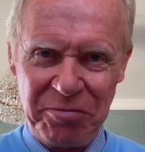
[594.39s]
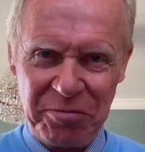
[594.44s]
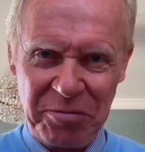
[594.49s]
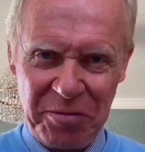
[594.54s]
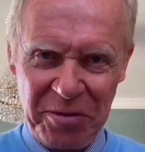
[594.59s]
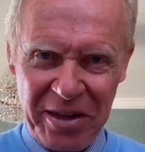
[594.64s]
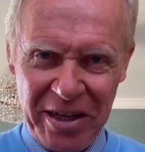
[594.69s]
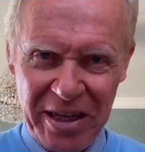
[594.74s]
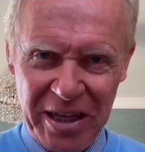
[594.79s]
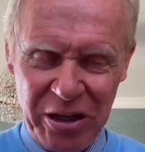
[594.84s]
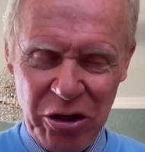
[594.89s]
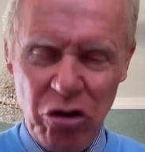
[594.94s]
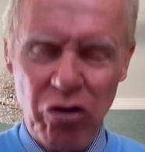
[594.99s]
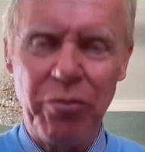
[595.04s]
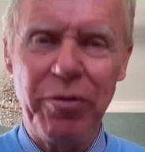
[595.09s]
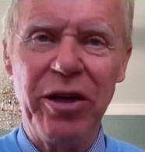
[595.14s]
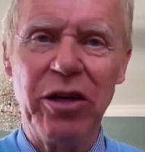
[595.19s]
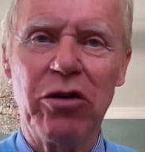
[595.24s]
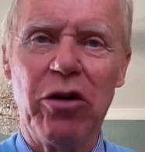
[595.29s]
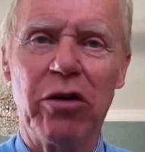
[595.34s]

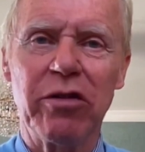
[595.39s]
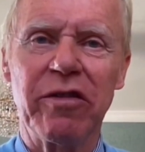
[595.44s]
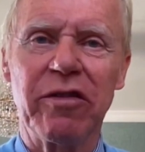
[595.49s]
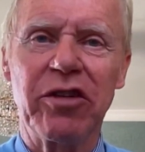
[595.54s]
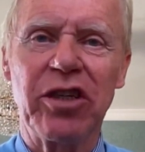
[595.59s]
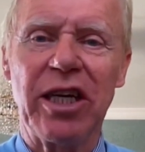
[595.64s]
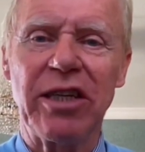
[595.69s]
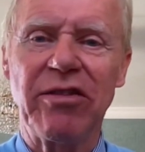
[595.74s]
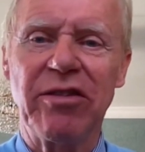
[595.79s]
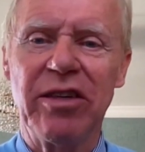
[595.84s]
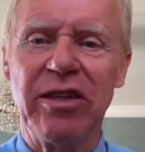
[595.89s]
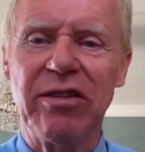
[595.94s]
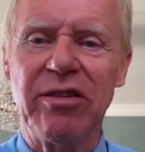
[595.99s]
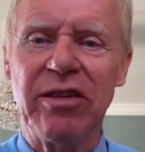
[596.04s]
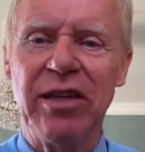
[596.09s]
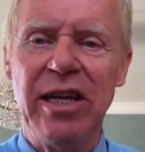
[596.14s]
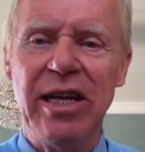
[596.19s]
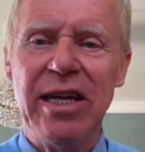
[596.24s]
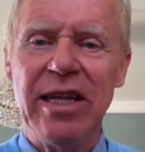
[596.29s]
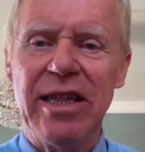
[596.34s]
European Court of
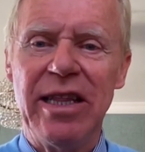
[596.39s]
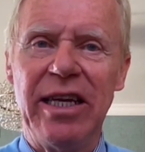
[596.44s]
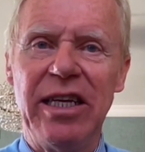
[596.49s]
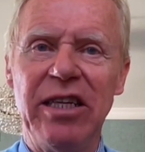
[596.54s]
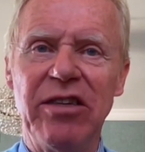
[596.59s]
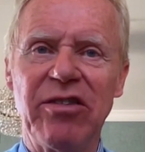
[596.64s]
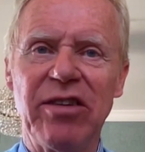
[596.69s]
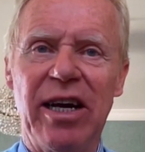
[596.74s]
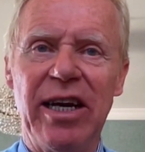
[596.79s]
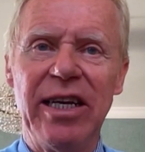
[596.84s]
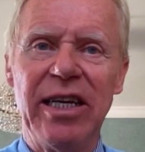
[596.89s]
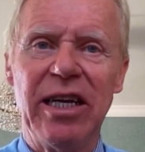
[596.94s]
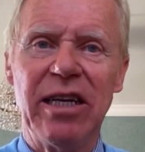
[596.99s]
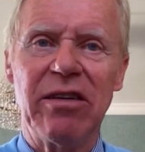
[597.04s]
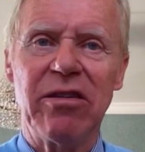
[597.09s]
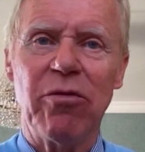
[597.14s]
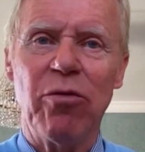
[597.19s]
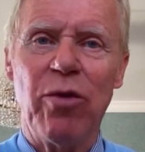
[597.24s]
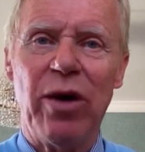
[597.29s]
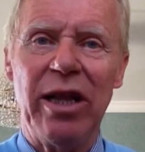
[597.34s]
Justice, they
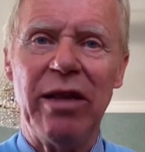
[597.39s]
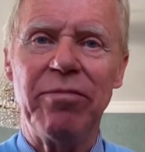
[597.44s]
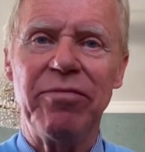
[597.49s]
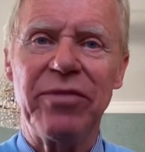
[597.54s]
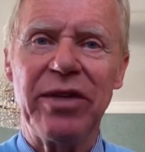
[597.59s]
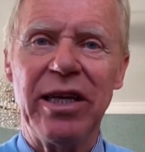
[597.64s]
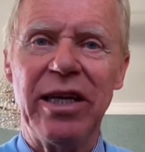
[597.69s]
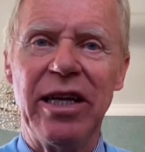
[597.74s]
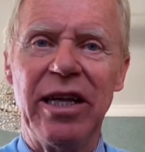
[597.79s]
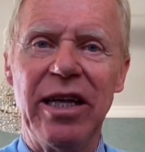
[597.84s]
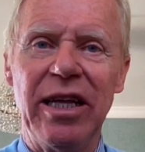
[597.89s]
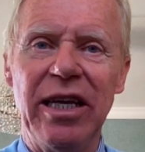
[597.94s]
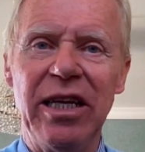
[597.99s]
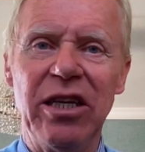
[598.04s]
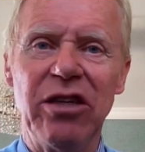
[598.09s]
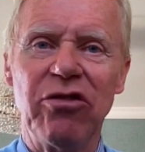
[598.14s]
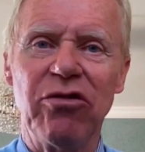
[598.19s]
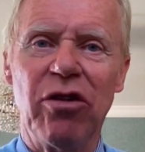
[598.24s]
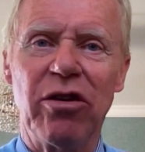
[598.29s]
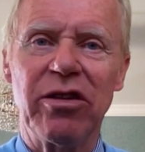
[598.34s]
decided, well, it
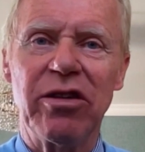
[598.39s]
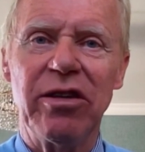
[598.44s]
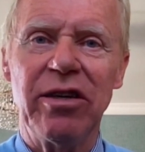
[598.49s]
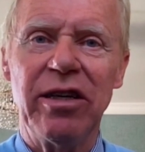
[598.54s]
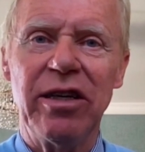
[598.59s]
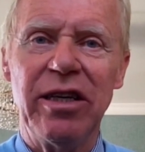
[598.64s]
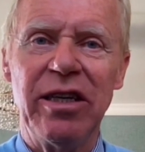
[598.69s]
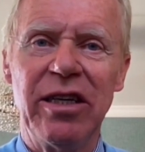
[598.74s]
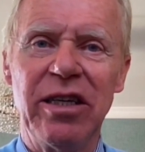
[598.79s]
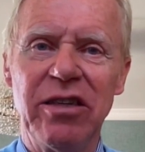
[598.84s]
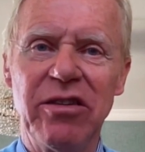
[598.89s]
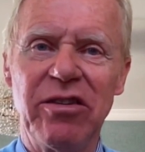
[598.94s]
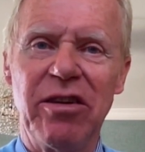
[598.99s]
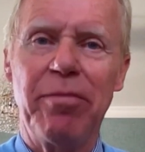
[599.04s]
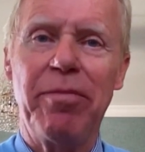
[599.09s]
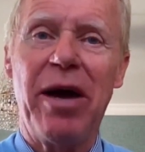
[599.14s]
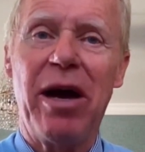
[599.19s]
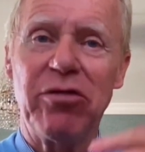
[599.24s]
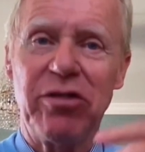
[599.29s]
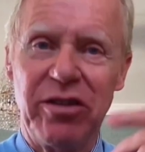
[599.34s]
is
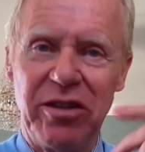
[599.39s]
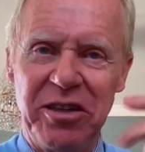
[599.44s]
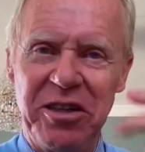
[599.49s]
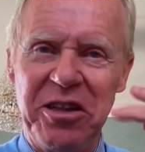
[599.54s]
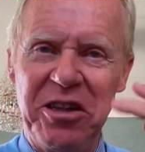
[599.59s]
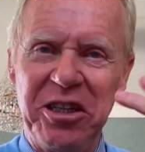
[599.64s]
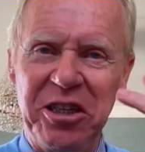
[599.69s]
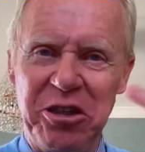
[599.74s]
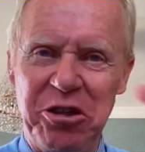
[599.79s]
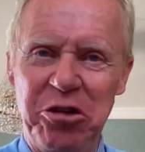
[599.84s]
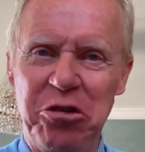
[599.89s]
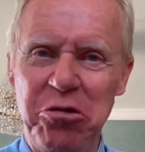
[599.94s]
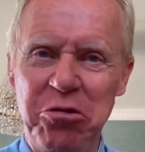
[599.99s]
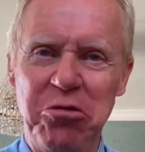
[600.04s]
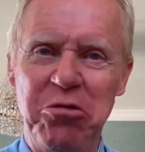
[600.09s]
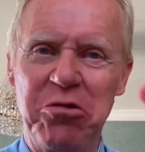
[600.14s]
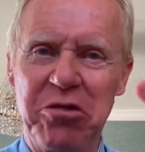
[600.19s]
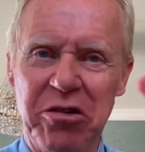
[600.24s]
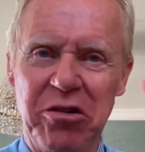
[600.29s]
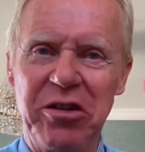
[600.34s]
about the
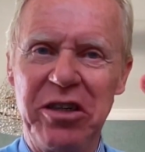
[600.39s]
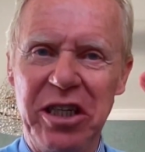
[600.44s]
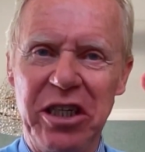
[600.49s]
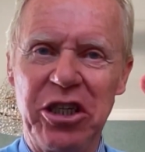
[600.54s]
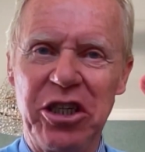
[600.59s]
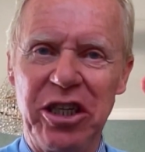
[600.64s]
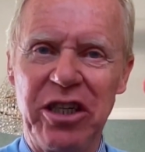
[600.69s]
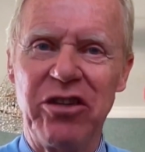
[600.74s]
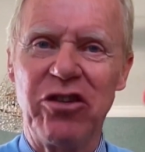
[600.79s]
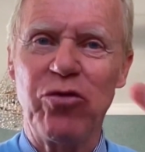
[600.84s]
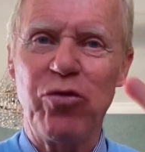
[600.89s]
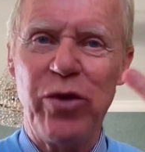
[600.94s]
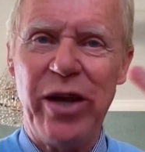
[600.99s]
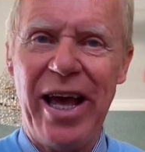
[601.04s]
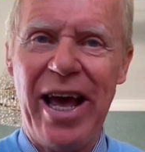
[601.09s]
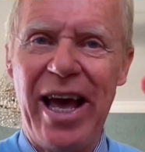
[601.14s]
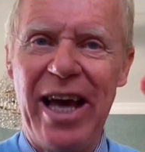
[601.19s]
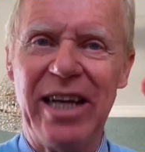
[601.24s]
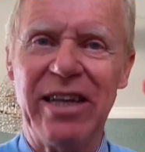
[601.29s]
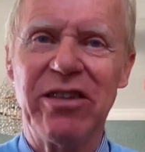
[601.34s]
two conditions we
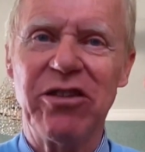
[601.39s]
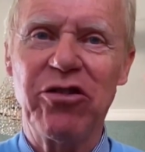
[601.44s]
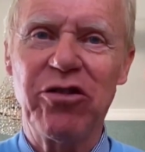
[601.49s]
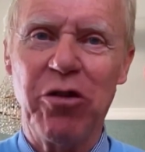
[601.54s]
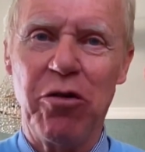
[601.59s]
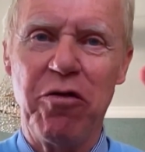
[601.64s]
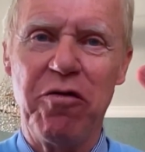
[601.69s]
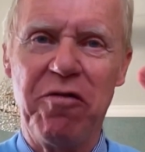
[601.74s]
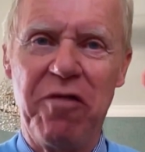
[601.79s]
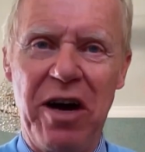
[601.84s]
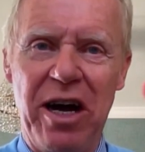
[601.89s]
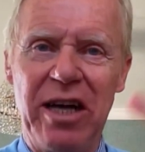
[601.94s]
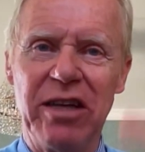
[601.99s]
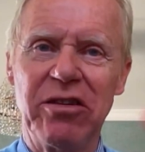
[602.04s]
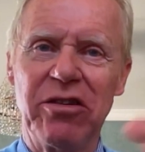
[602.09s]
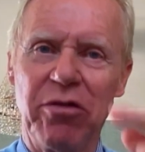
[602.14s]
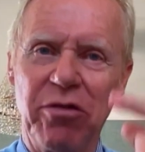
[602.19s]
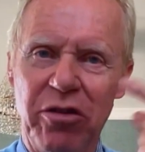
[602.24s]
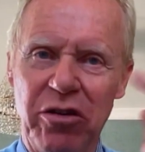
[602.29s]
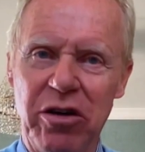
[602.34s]
had so far,
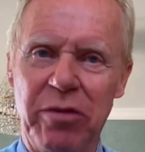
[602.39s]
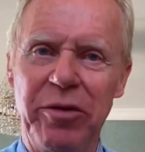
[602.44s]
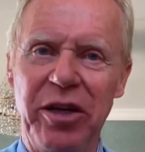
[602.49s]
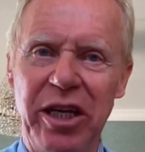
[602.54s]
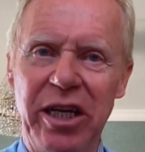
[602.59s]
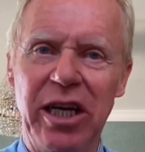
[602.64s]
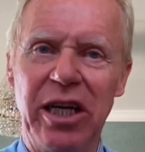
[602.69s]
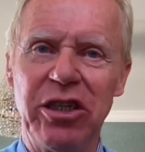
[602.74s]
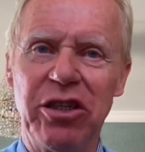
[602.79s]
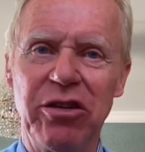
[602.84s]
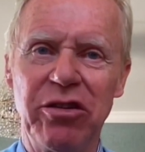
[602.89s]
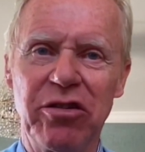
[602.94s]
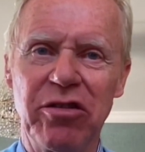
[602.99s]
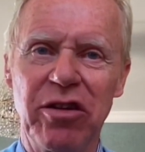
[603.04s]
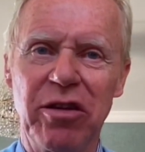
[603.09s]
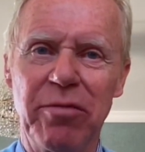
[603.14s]
so the communication to the